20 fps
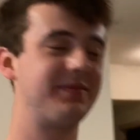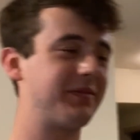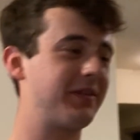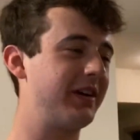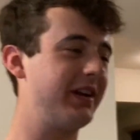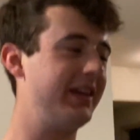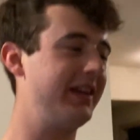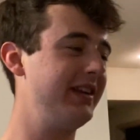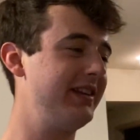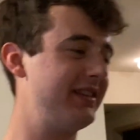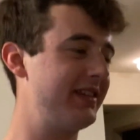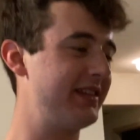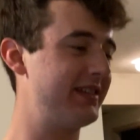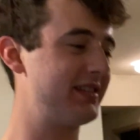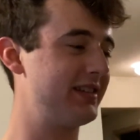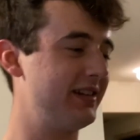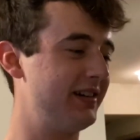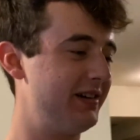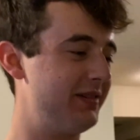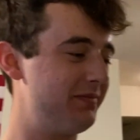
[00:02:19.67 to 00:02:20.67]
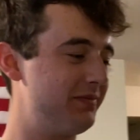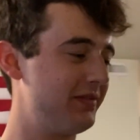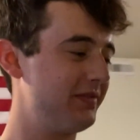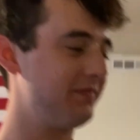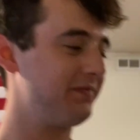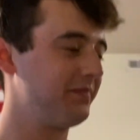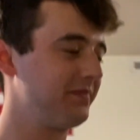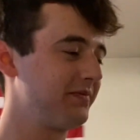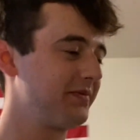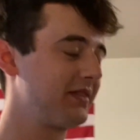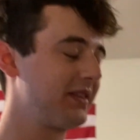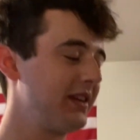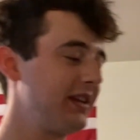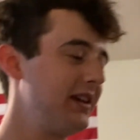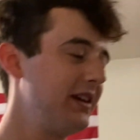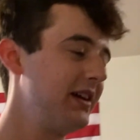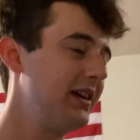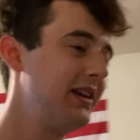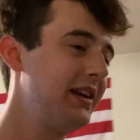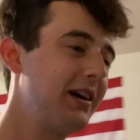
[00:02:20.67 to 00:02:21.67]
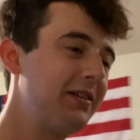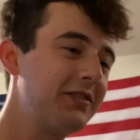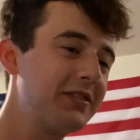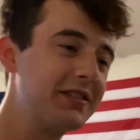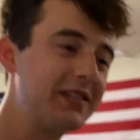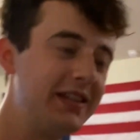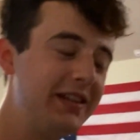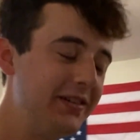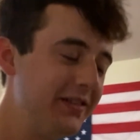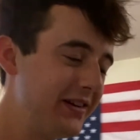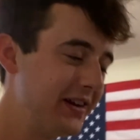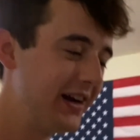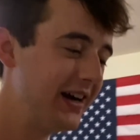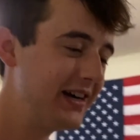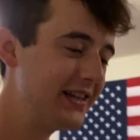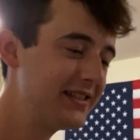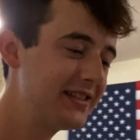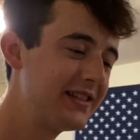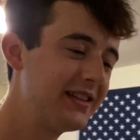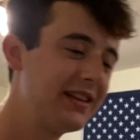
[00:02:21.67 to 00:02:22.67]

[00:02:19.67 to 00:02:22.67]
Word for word: gonna eat this up. I will see you guys